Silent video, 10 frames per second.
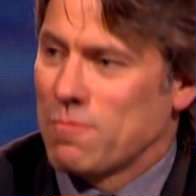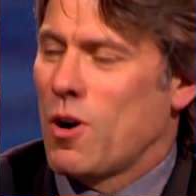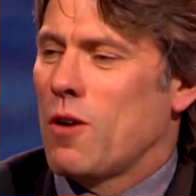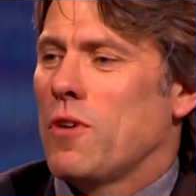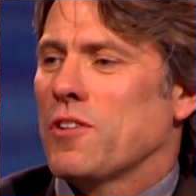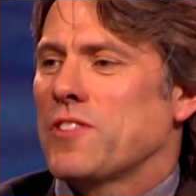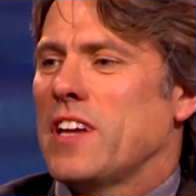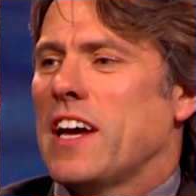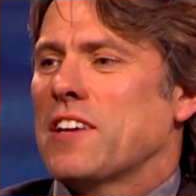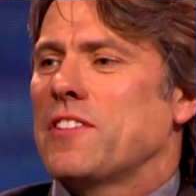What, what's the
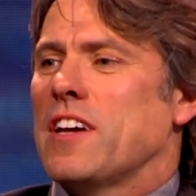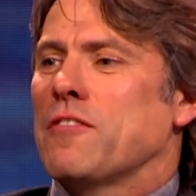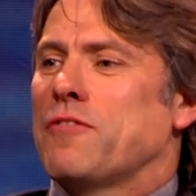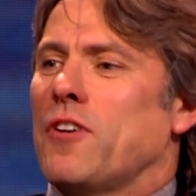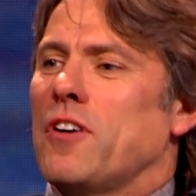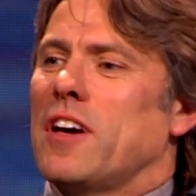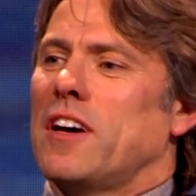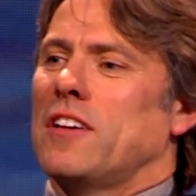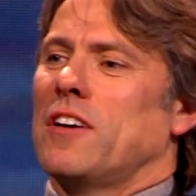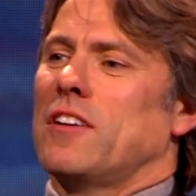next thing for
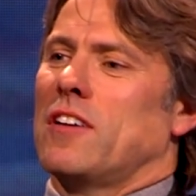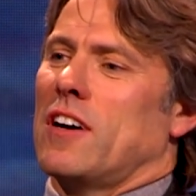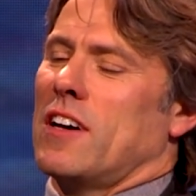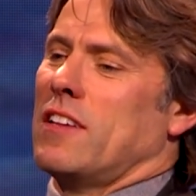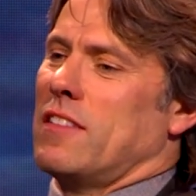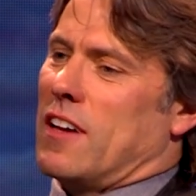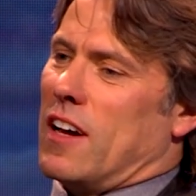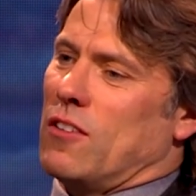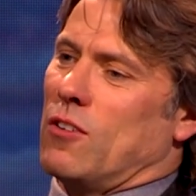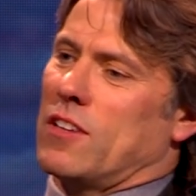you? you, you I,
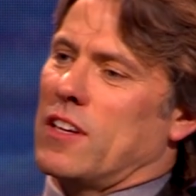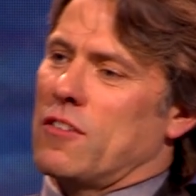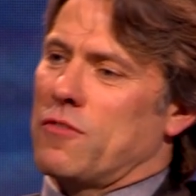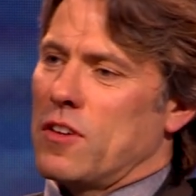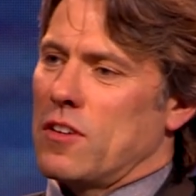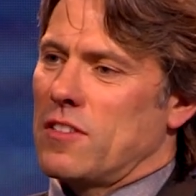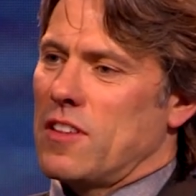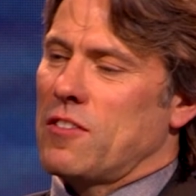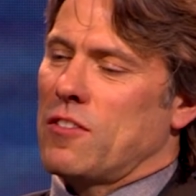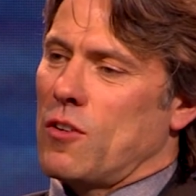I, know that
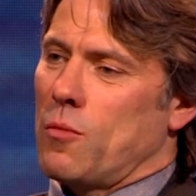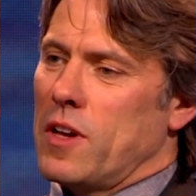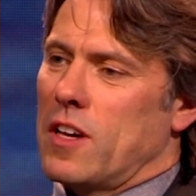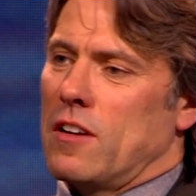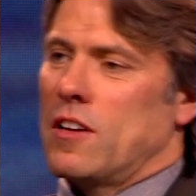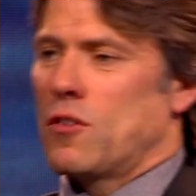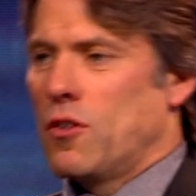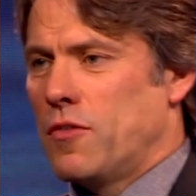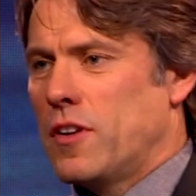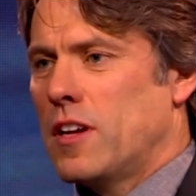this is a week of
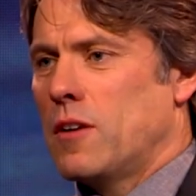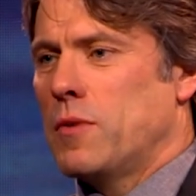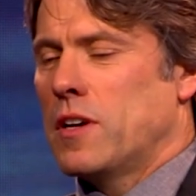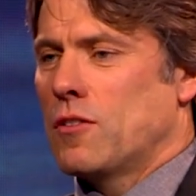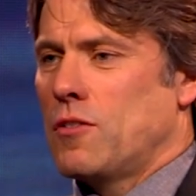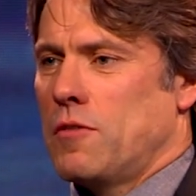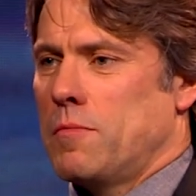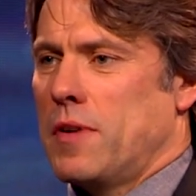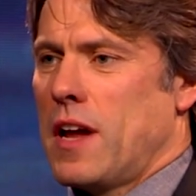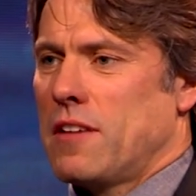recovery, a week of doing
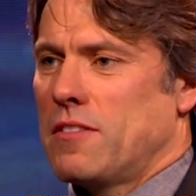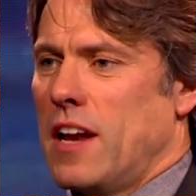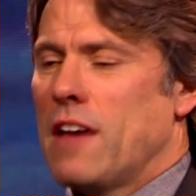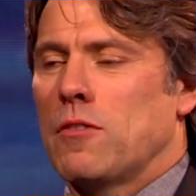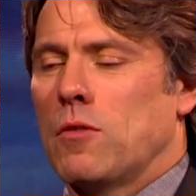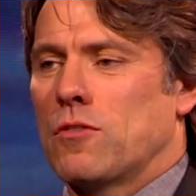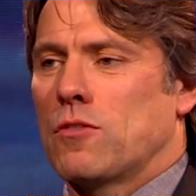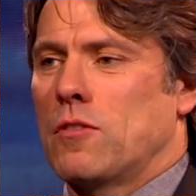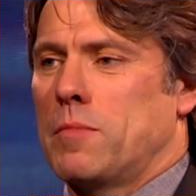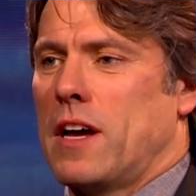press, and everyone's
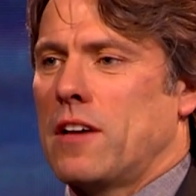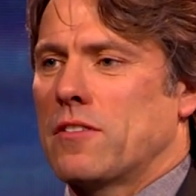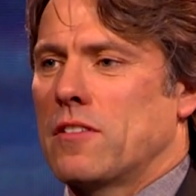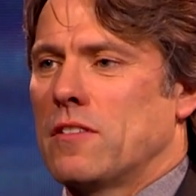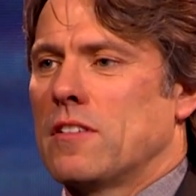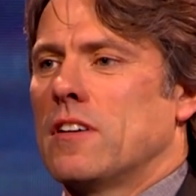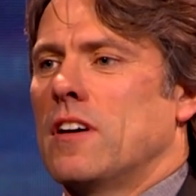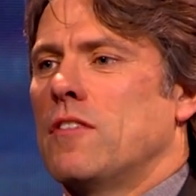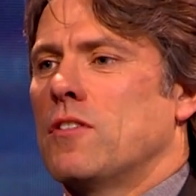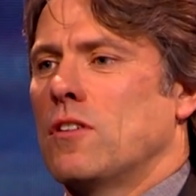going to be asking
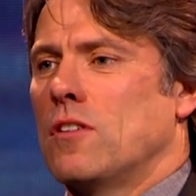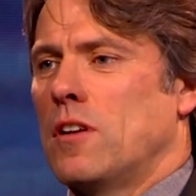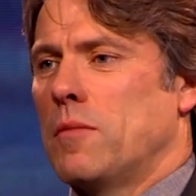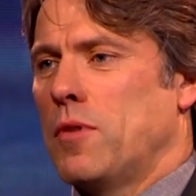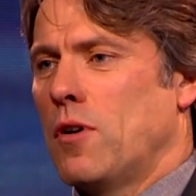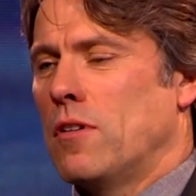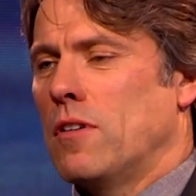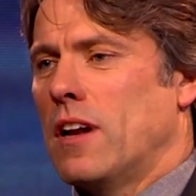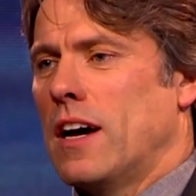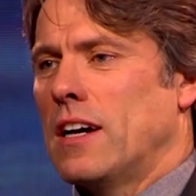if you got an
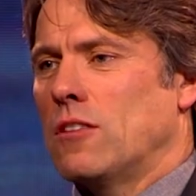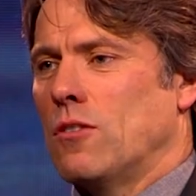opponent lined